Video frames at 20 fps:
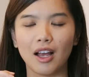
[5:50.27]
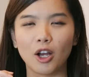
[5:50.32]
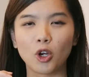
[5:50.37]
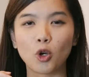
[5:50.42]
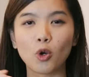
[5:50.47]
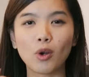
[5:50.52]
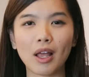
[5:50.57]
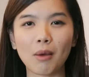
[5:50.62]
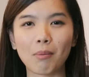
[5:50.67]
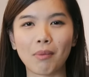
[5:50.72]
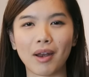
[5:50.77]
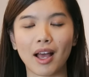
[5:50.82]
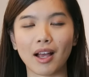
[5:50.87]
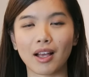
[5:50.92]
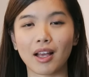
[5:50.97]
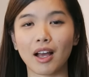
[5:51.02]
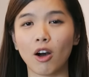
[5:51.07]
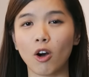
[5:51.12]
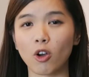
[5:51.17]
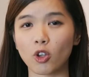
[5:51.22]
gula
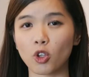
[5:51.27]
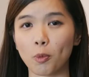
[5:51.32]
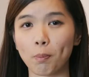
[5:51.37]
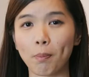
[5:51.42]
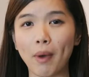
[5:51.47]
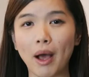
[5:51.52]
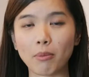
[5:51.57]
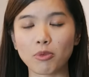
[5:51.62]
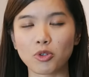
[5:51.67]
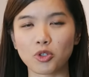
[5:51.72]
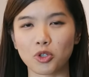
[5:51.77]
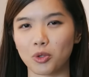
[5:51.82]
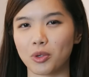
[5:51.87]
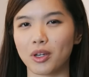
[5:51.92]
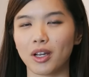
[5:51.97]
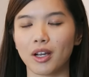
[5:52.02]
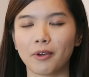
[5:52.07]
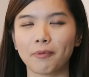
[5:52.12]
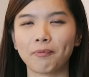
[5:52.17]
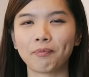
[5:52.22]
melaka, also palm
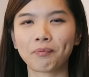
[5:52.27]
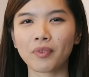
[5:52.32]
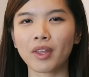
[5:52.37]
sugar,